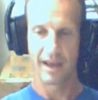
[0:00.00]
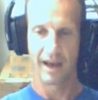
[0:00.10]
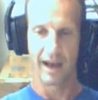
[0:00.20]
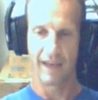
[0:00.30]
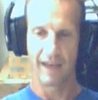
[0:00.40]

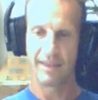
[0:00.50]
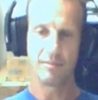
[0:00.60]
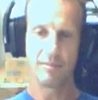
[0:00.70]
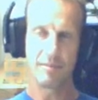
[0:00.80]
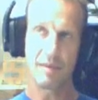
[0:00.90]
And then
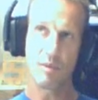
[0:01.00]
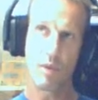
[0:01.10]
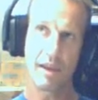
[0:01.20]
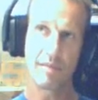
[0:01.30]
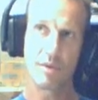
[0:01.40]
maybe
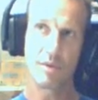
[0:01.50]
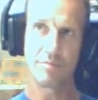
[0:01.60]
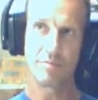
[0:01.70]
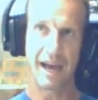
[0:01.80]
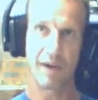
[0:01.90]
one of the most
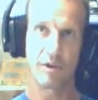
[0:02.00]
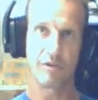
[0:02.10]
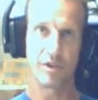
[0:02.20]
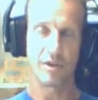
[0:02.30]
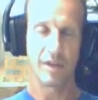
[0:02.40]

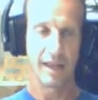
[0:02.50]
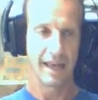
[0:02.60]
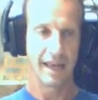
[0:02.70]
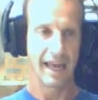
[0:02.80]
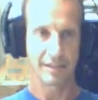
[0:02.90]
powerful
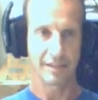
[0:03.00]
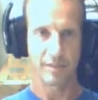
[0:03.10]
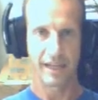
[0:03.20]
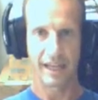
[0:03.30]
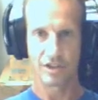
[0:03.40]

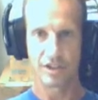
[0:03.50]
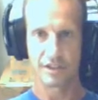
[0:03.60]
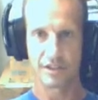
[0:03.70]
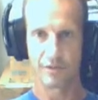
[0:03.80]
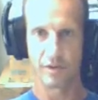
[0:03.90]

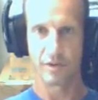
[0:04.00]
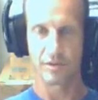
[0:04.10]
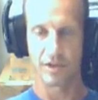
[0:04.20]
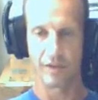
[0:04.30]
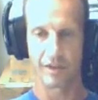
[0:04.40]
explanations for
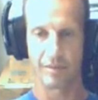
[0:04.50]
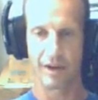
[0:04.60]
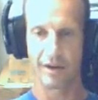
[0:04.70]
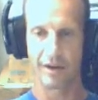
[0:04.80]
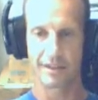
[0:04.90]
resolving the
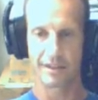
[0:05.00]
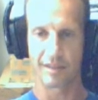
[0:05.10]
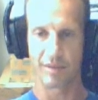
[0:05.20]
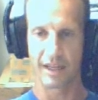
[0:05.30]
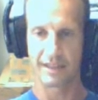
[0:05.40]
paradox of the
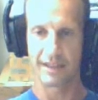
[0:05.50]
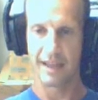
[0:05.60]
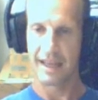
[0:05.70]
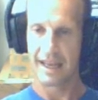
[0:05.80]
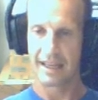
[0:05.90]
plankton
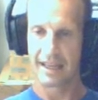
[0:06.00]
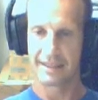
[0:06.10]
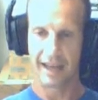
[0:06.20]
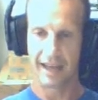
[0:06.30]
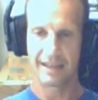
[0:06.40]
is
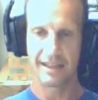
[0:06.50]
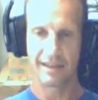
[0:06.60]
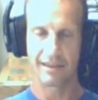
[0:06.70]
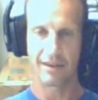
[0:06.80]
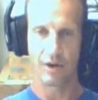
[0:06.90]
the idea
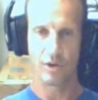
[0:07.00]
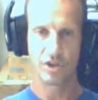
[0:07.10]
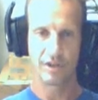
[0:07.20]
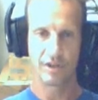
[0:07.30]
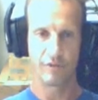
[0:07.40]
that the
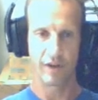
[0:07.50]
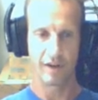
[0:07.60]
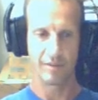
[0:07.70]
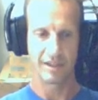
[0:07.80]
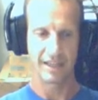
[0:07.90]
ocean
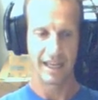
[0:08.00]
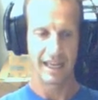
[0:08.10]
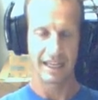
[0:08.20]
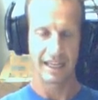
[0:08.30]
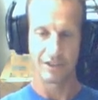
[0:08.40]
environment
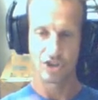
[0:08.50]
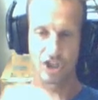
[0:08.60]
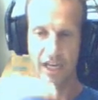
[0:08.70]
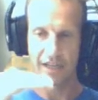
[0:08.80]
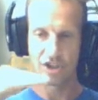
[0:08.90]
is
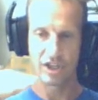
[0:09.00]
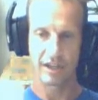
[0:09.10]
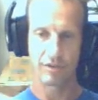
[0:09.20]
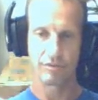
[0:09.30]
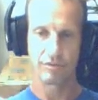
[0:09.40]
changing
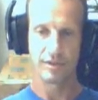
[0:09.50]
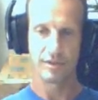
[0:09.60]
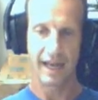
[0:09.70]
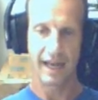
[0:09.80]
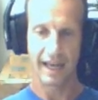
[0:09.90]
through
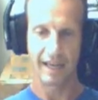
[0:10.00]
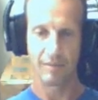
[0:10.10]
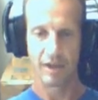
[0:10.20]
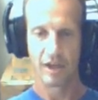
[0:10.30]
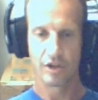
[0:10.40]

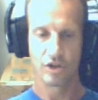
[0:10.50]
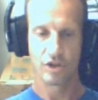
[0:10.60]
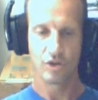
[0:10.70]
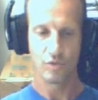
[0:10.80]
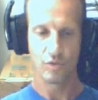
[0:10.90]
time
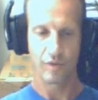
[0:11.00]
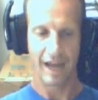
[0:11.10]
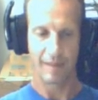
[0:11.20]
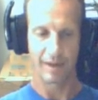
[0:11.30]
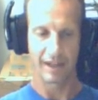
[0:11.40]
too
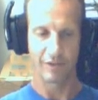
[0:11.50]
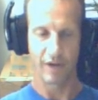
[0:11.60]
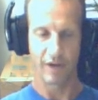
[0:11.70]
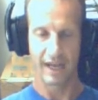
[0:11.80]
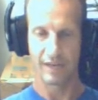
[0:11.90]
rapidly
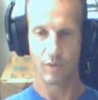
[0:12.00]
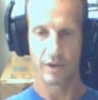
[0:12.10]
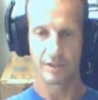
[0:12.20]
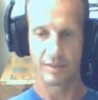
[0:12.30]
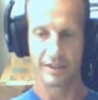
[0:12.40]
for any one
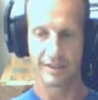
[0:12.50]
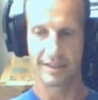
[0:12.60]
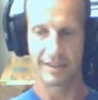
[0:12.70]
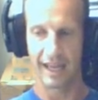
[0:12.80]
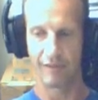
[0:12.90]
species
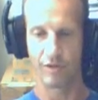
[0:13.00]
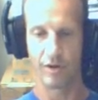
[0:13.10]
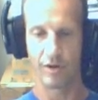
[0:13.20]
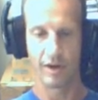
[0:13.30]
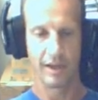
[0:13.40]
to ever